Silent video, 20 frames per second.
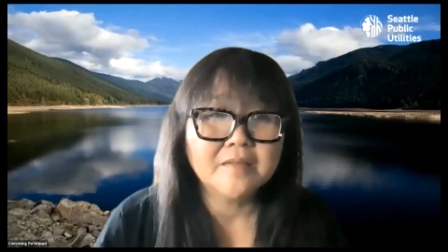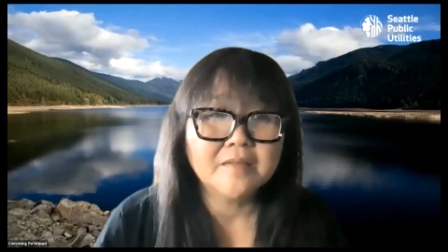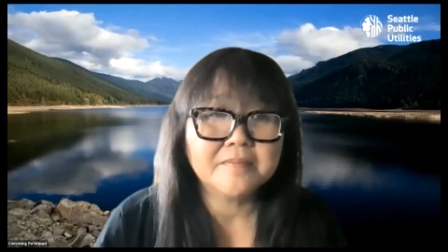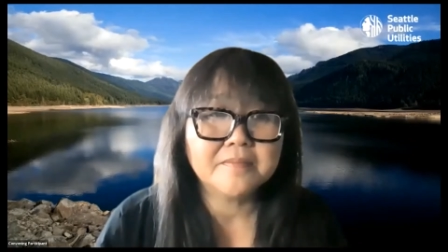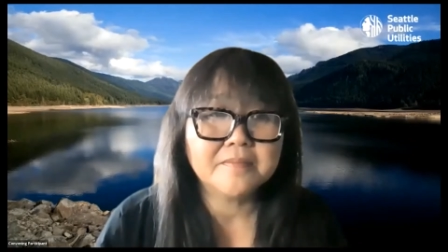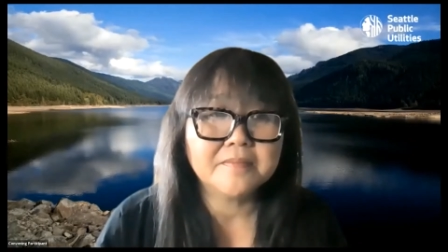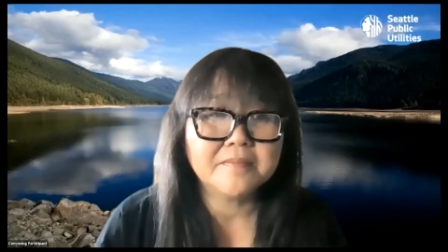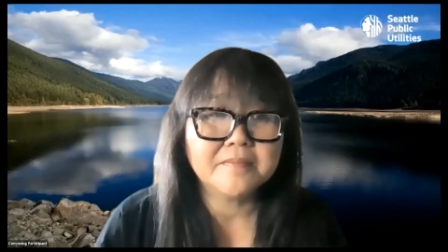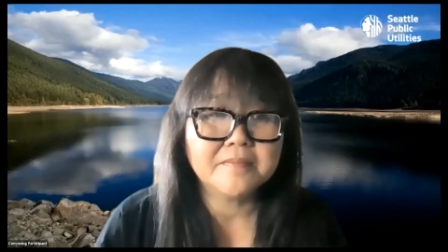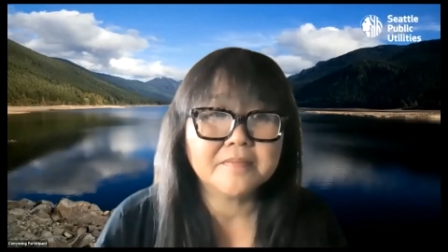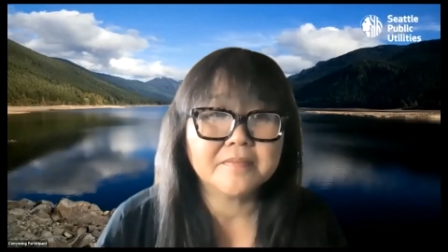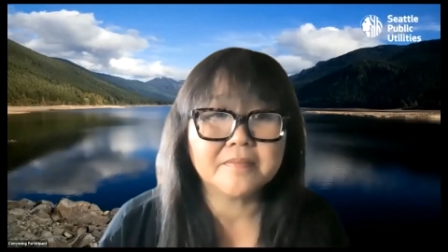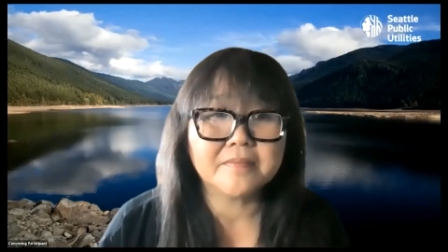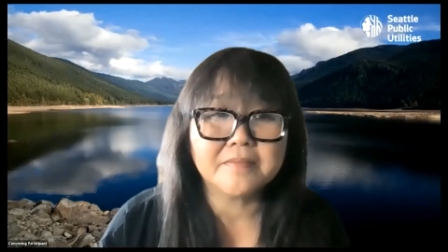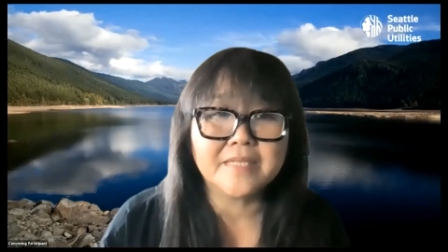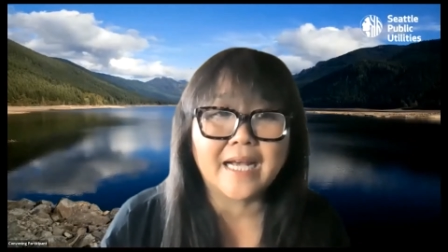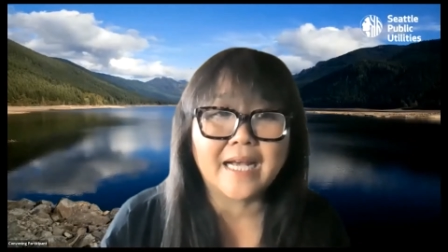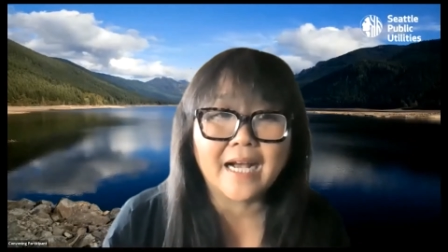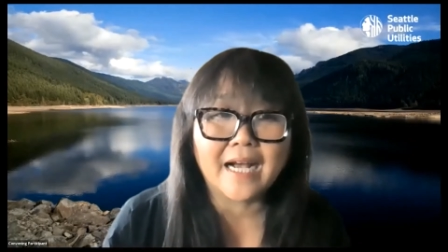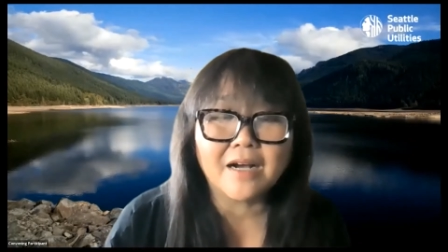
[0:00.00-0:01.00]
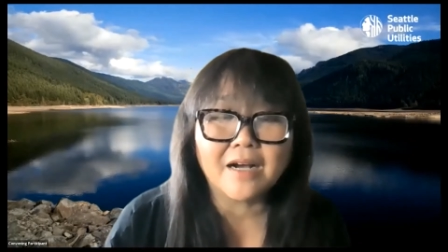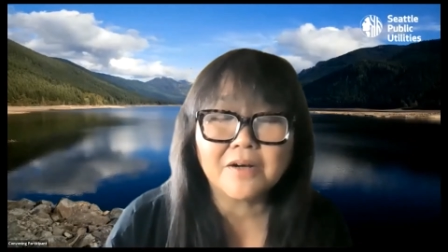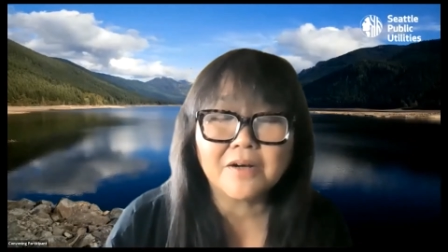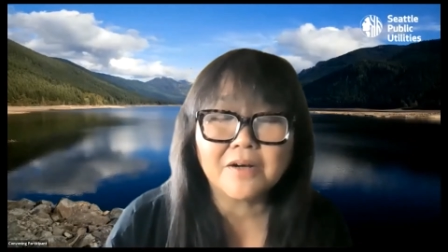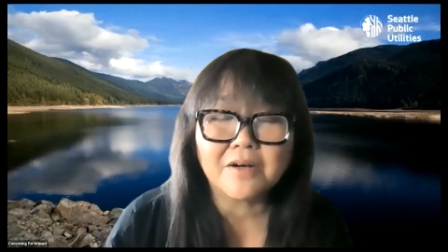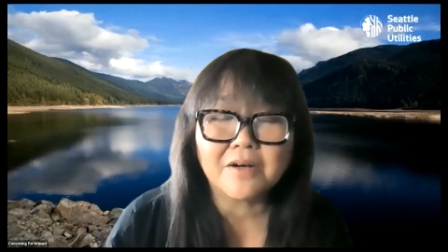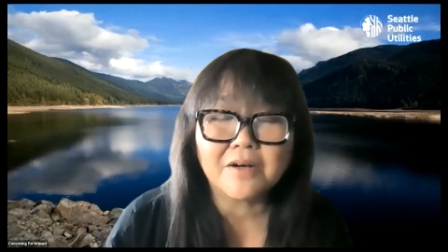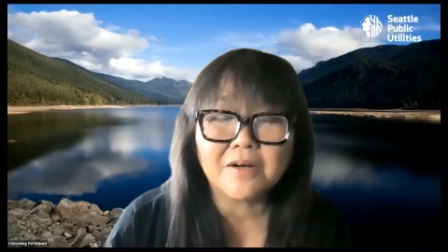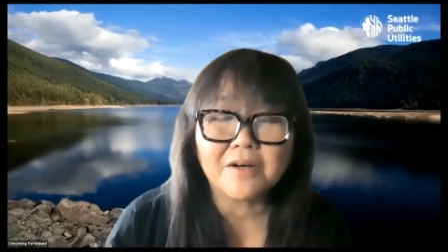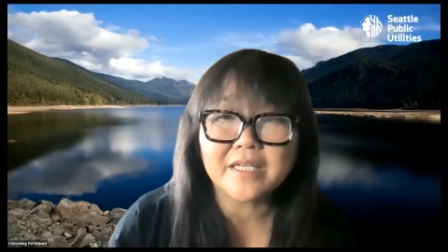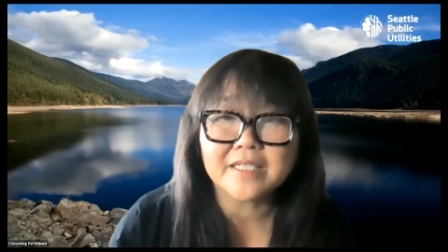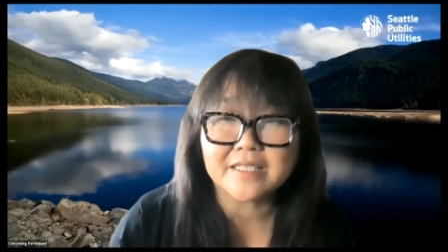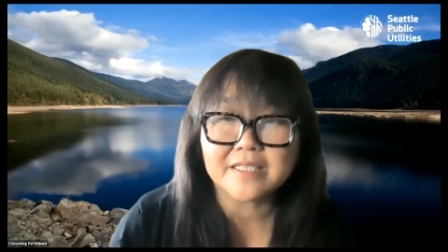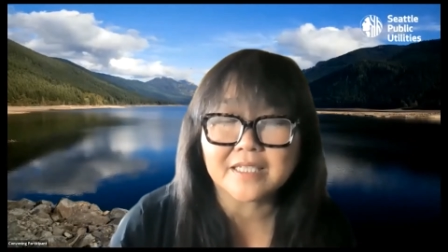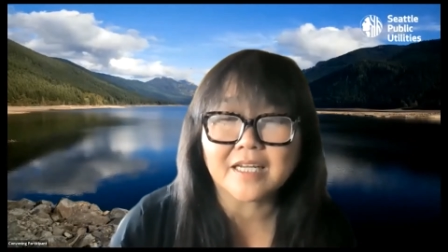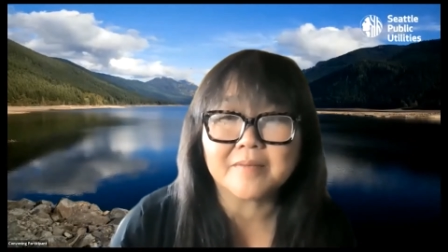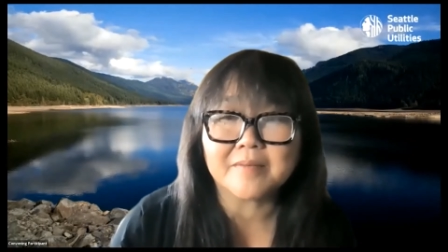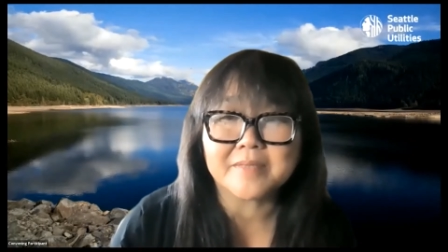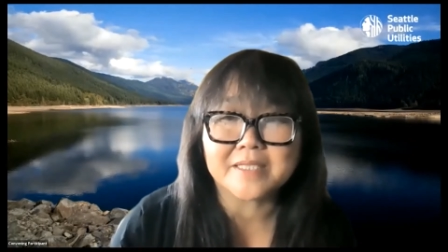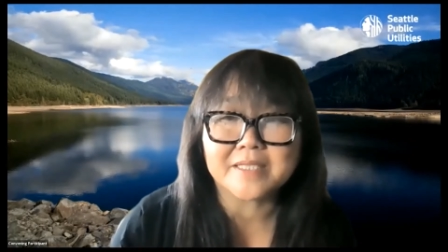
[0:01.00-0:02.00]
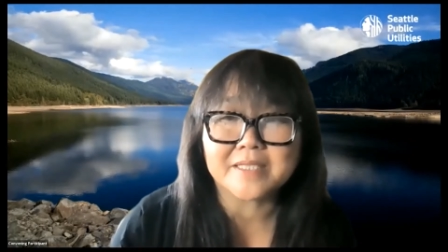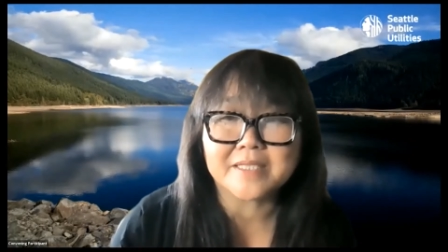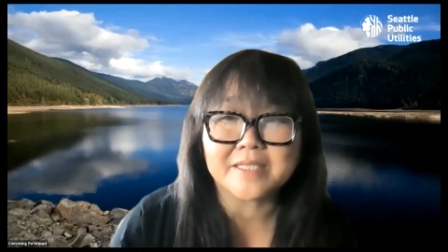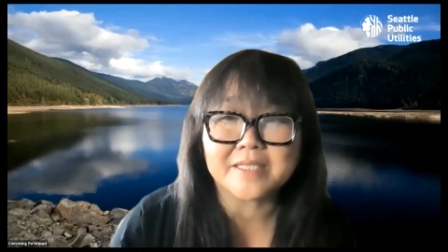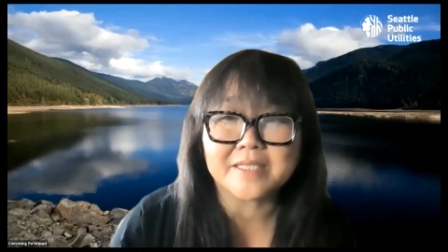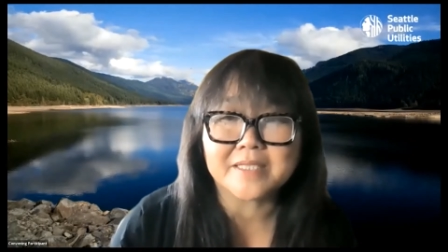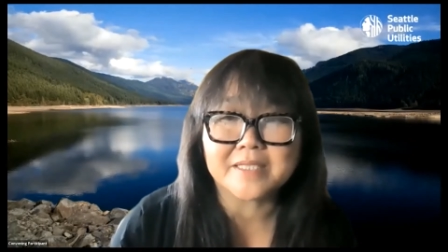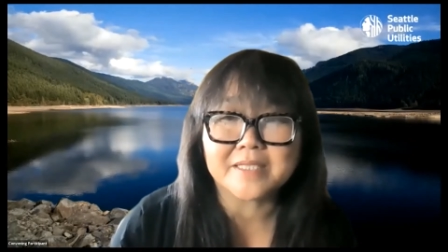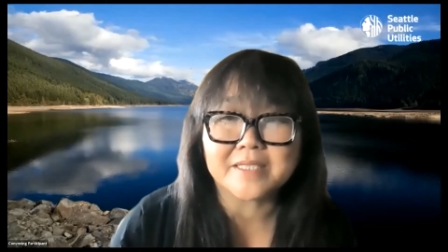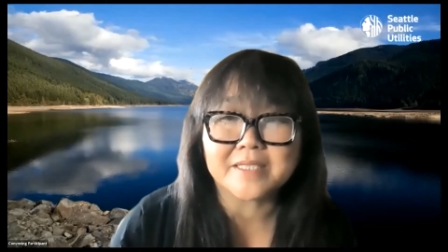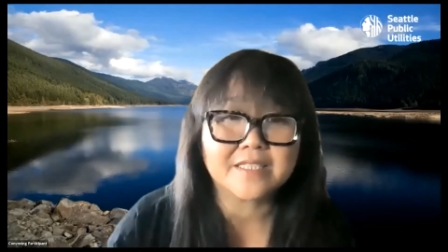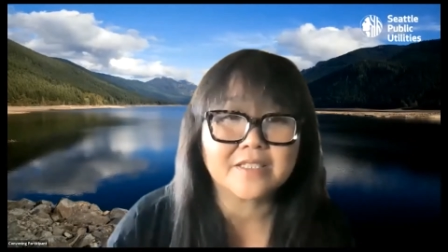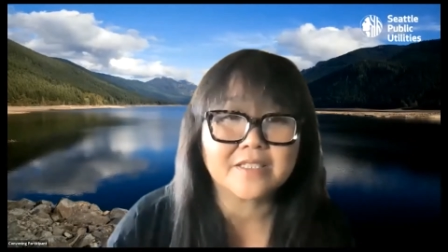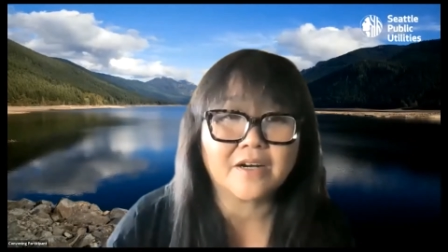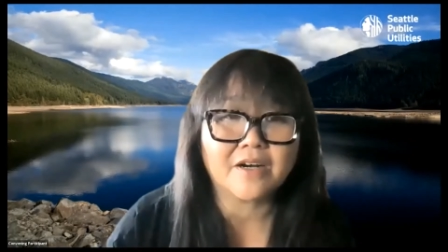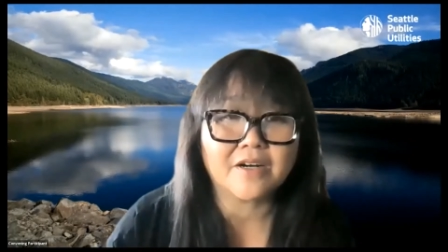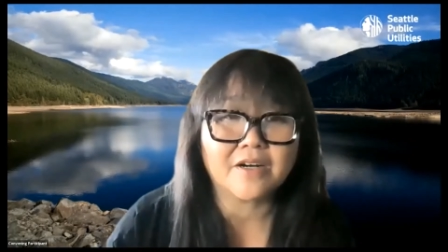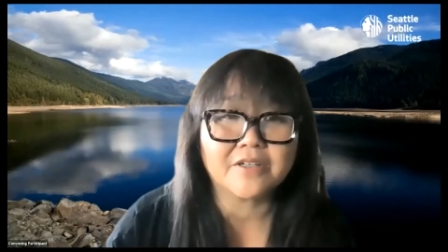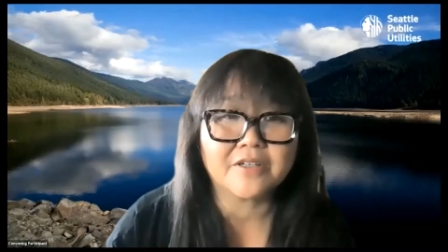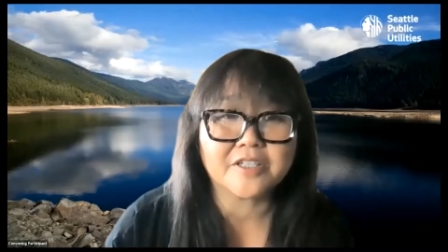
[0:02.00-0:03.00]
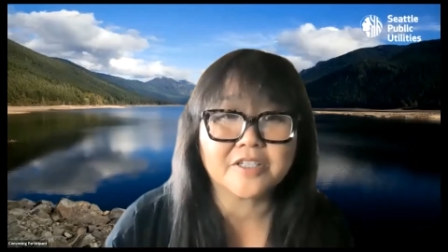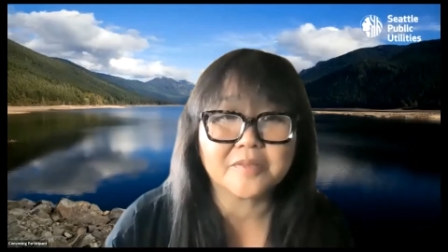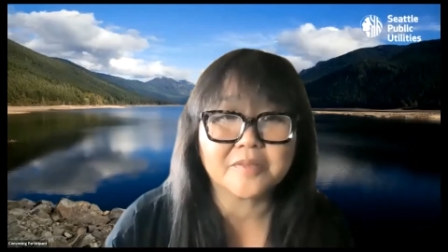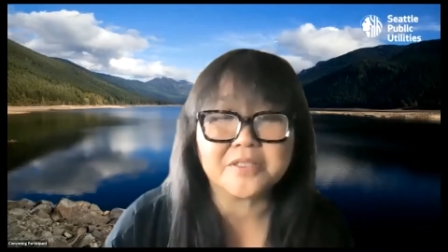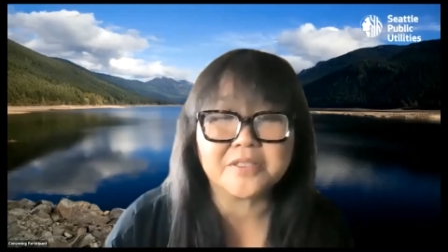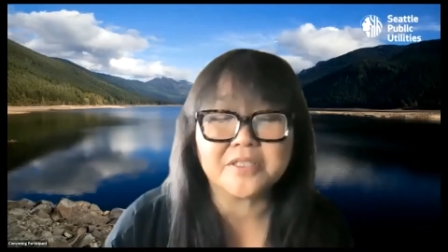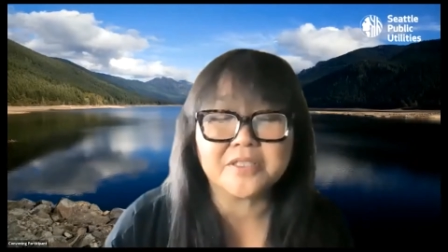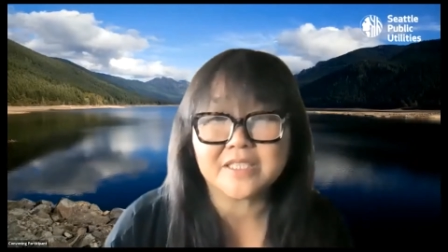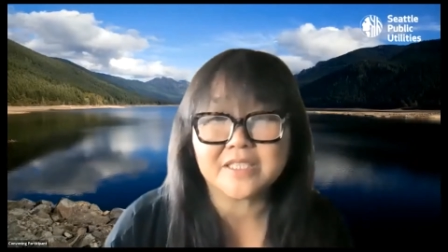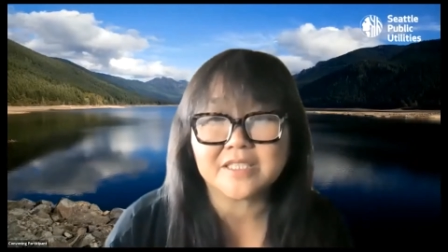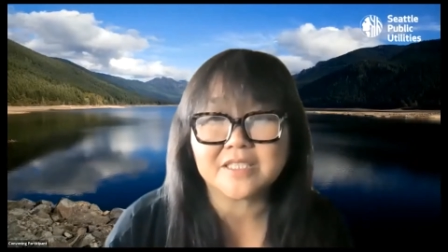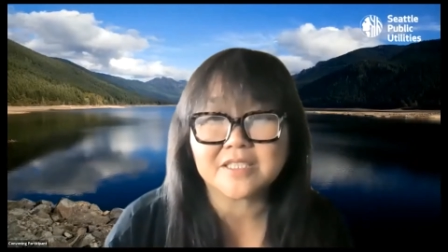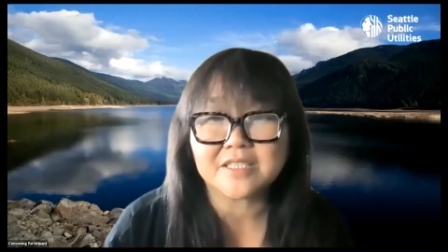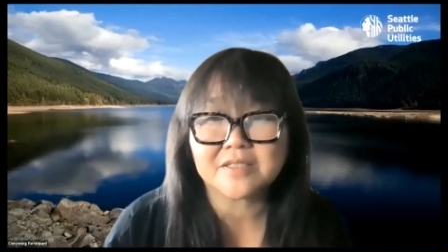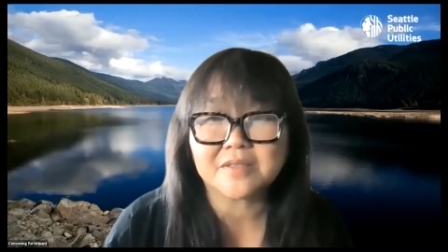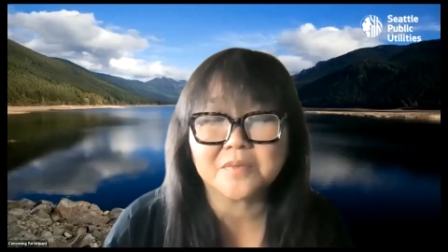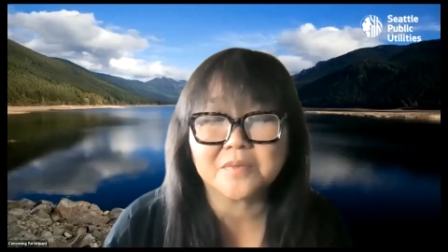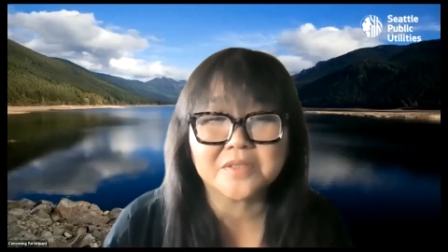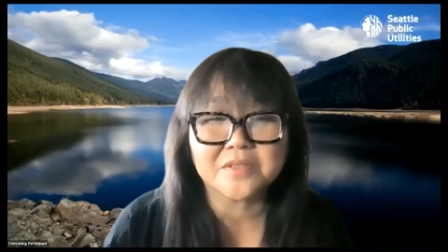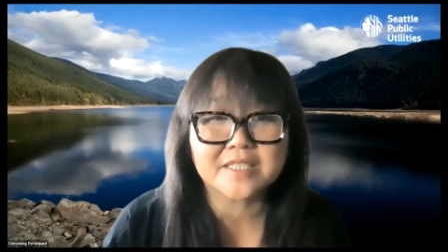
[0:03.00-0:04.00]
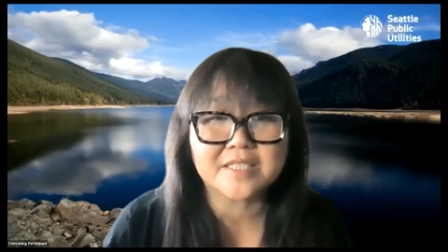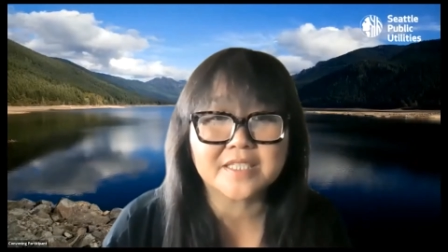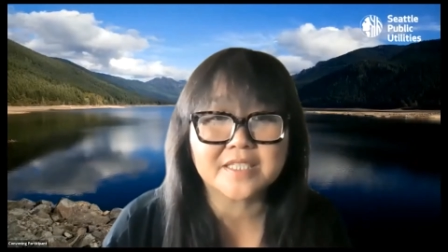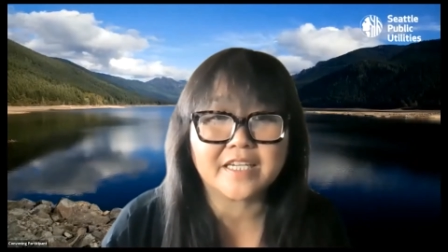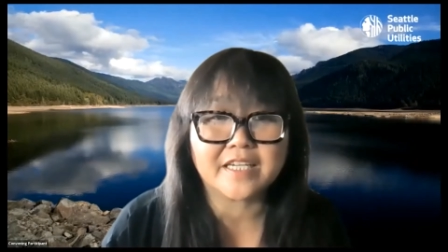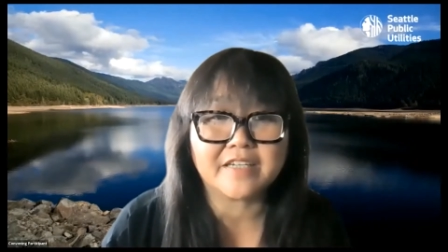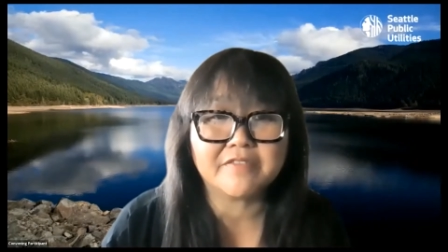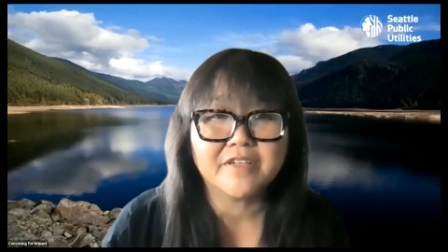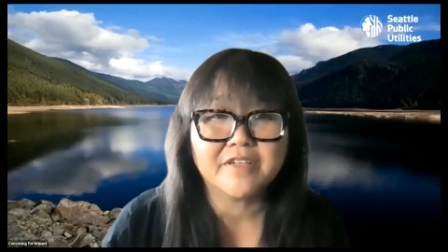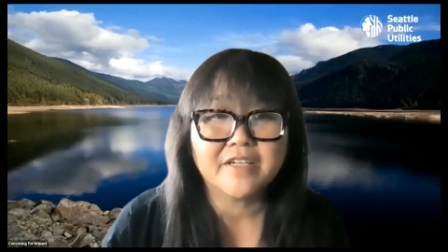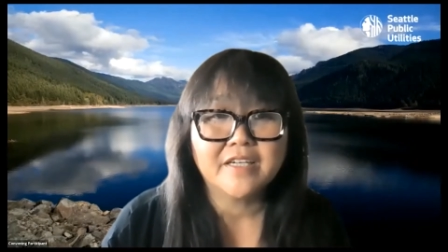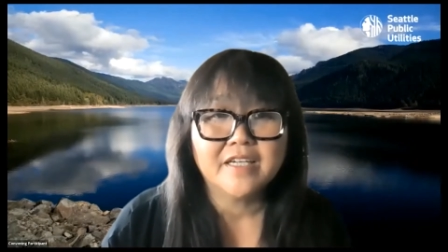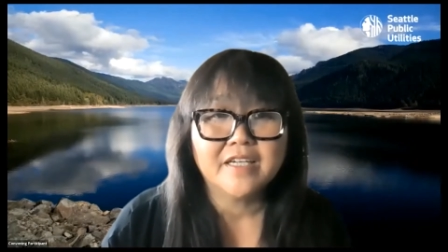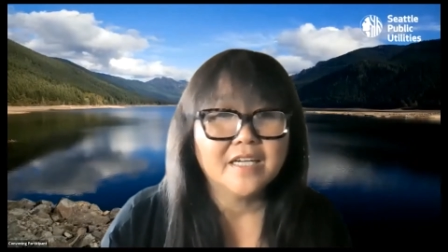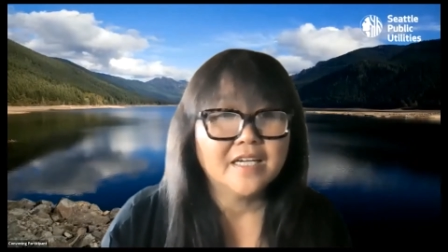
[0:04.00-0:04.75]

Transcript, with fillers: Um, now and in the coming decades, our communities will save,